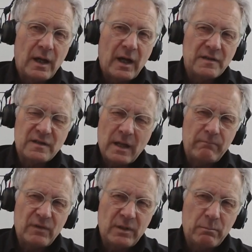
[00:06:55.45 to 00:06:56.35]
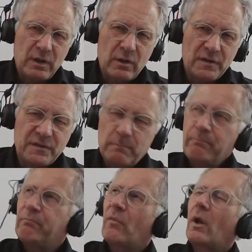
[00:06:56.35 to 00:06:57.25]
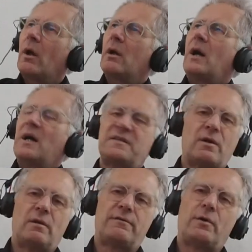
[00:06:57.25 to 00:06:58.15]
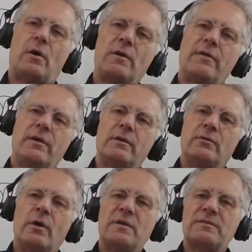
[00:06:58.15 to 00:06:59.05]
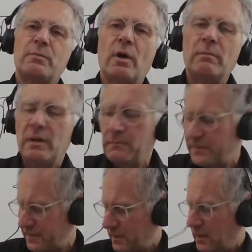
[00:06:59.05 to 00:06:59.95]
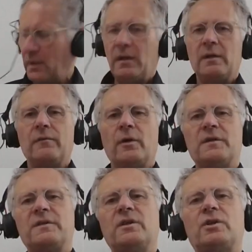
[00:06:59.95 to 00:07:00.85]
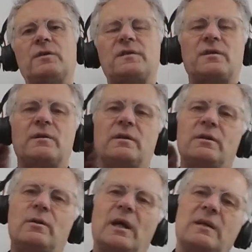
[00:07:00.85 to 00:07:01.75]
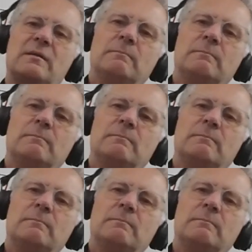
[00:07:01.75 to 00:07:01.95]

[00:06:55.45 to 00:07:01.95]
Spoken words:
I stopped it because I solved all the noise problems, noise issues you get